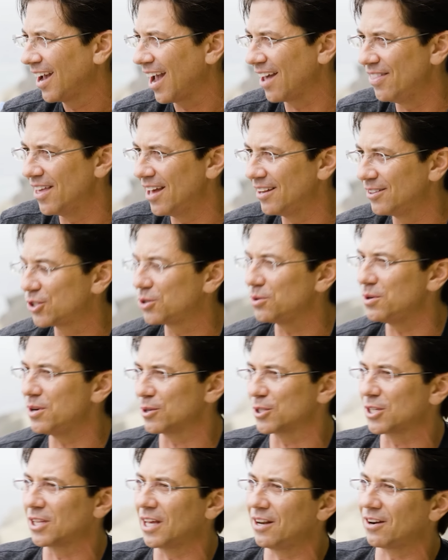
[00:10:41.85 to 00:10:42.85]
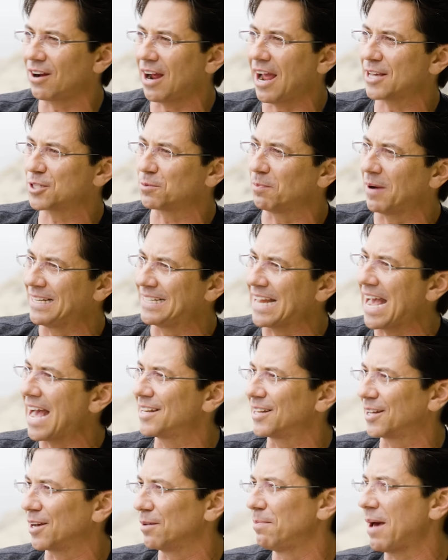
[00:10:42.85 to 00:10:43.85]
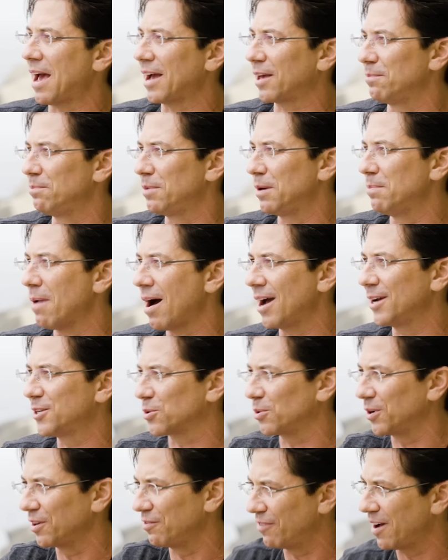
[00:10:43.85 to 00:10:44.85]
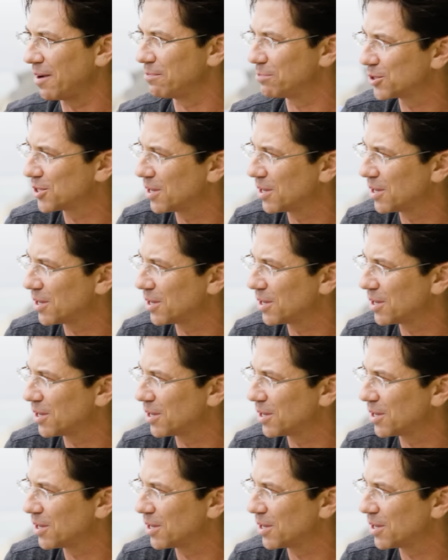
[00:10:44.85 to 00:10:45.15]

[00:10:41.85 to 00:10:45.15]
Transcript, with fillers: And then two years later, I asked my dad to come back and be my twenty-five